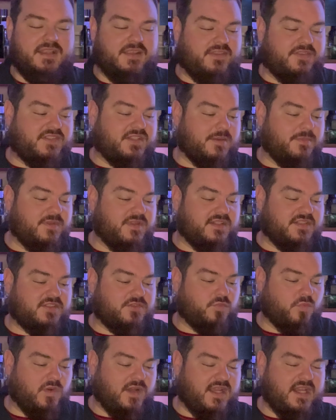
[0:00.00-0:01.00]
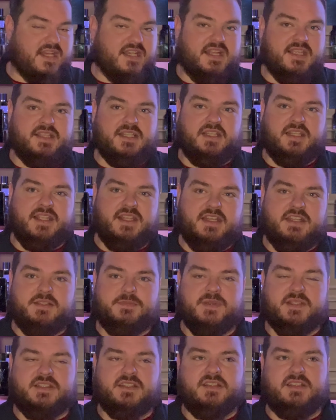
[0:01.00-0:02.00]
Some of the suede and the linens
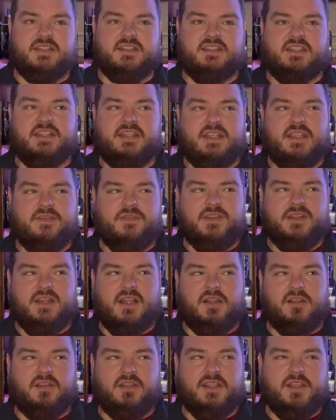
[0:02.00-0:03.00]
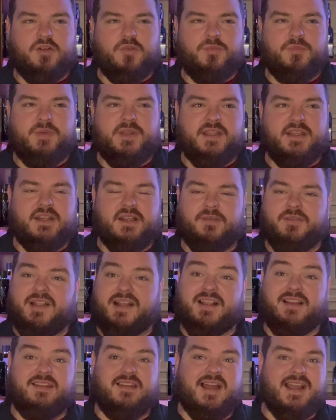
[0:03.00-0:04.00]
mixing this can give it a little bit of
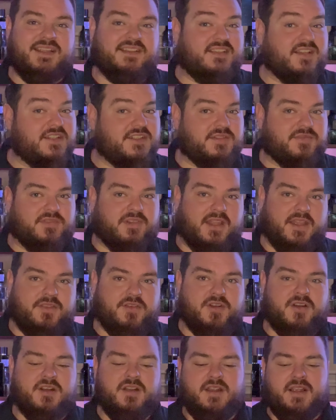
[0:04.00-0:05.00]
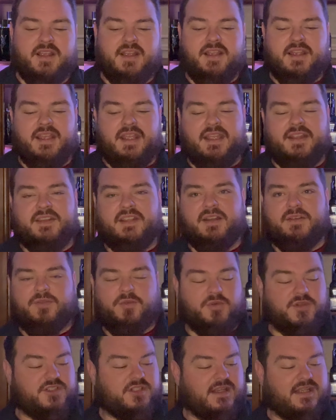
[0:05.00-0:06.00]
like a light touch of leather. And then, of
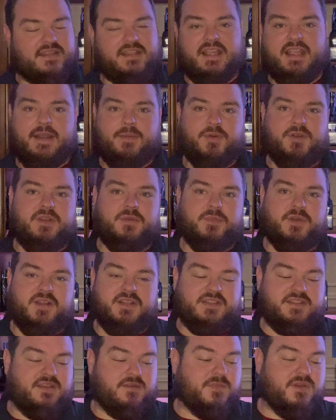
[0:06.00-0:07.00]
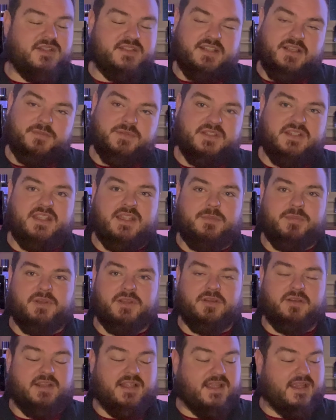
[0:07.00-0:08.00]
course, you got the amber and the musk. The musk helps it keep a
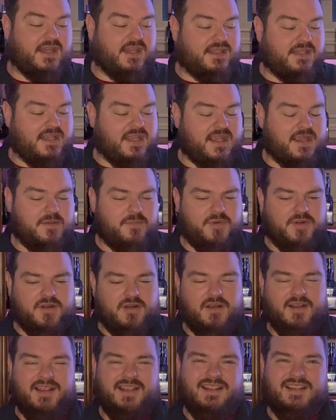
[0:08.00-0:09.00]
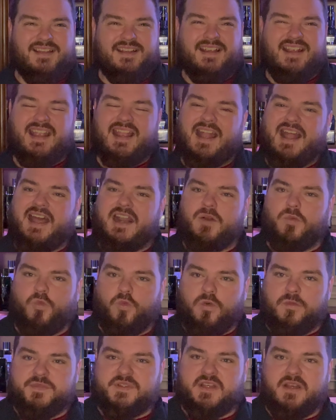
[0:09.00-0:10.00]
little light, and the amber kind of
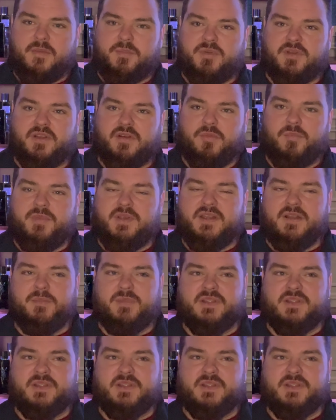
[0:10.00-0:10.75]
warms it up a little bit.